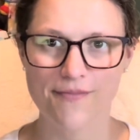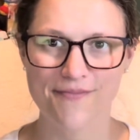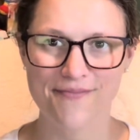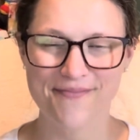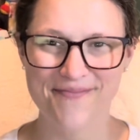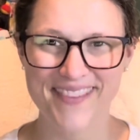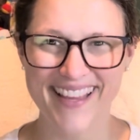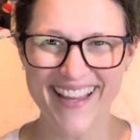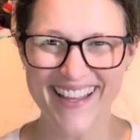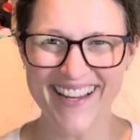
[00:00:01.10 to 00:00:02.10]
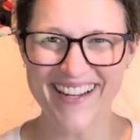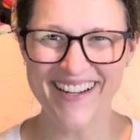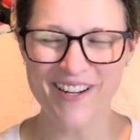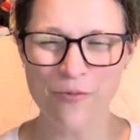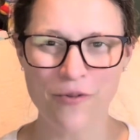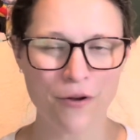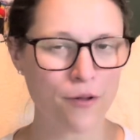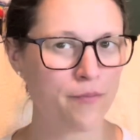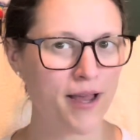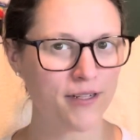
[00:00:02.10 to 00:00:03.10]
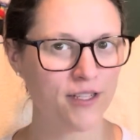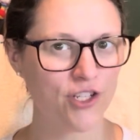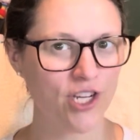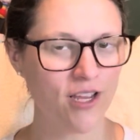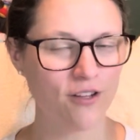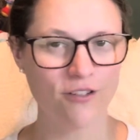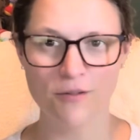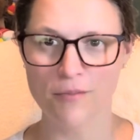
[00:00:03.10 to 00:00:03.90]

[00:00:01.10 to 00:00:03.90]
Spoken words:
Hey there, welcome back to the channel.